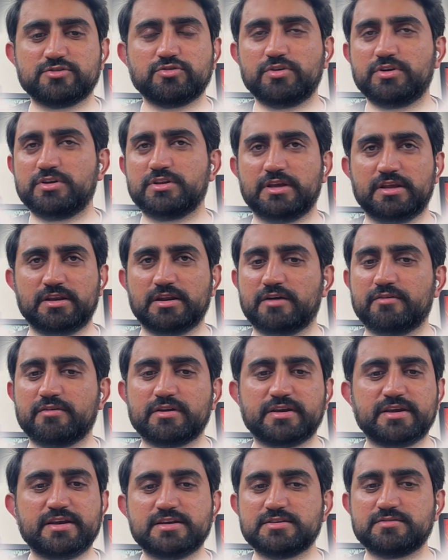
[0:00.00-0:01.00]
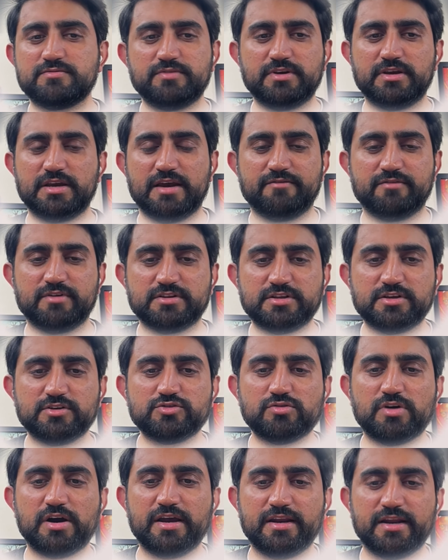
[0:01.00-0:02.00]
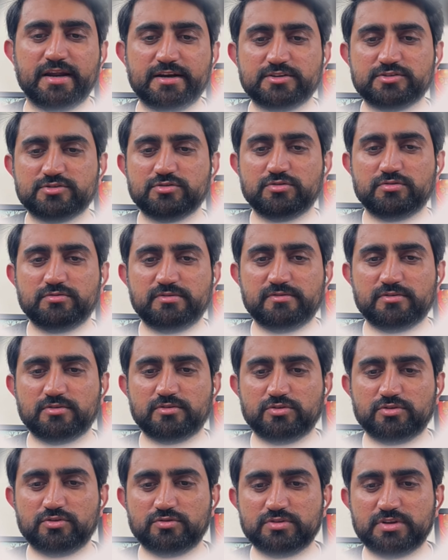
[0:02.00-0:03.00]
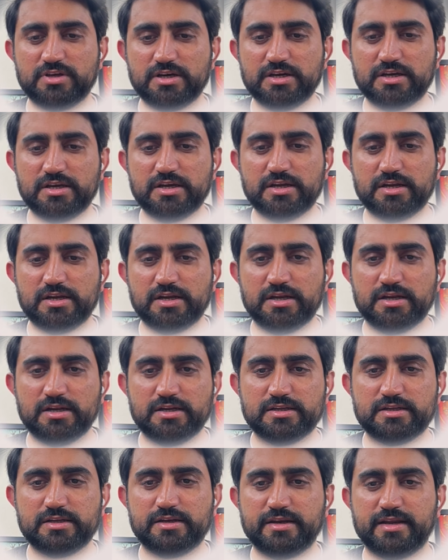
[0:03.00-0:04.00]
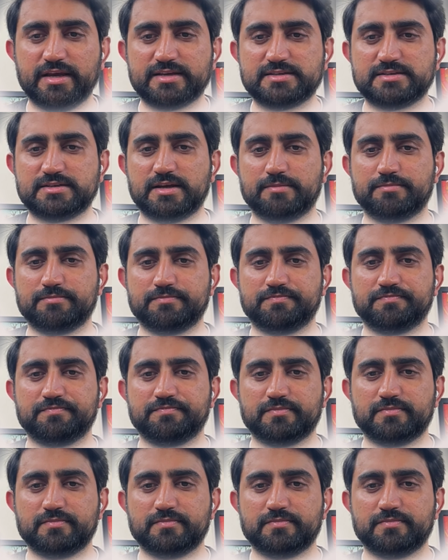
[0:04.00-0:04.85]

So in our case, we have nothing to highlight, so we will go to the next step.